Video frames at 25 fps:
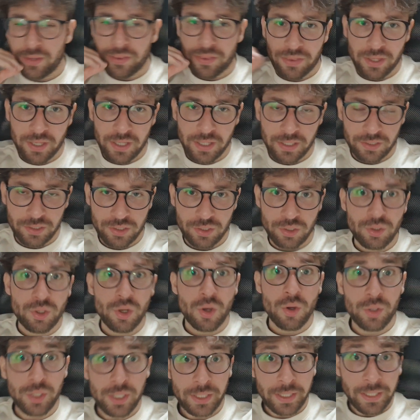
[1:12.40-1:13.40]
things, you
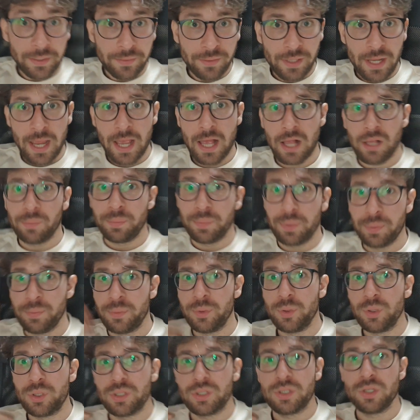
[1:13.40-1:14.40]
know, that can help
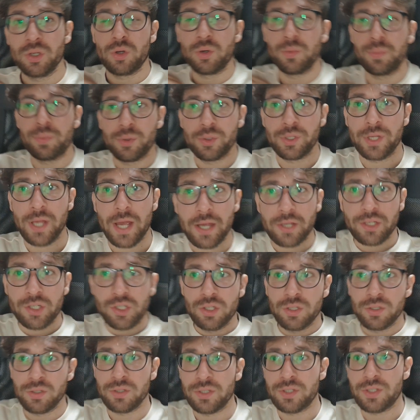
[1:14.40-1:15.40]
boost your
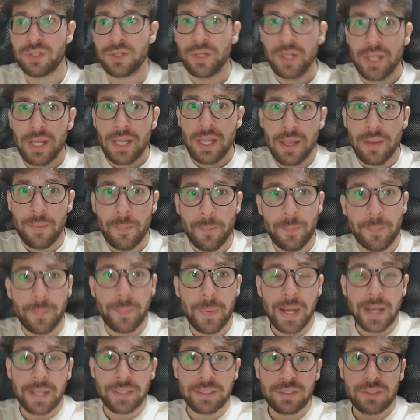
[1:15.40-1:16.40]
productions.
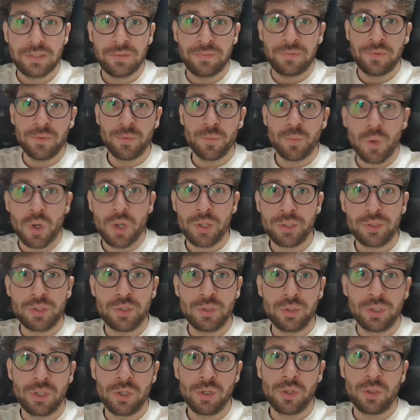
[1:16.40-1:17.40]
But if you want
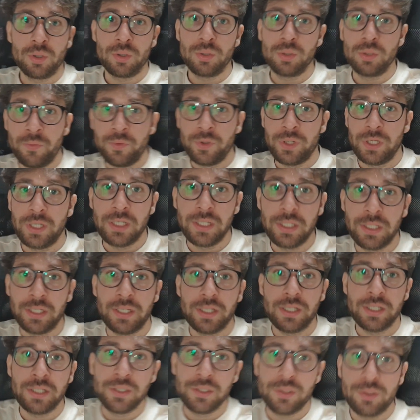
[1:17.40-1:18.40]
to go
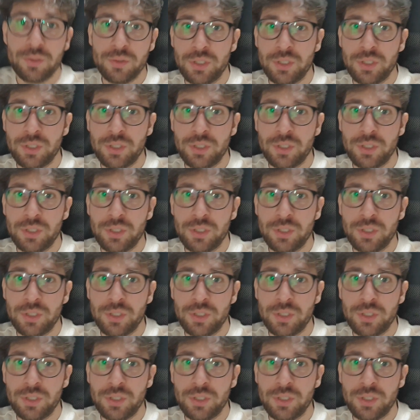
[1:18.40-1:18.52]
really into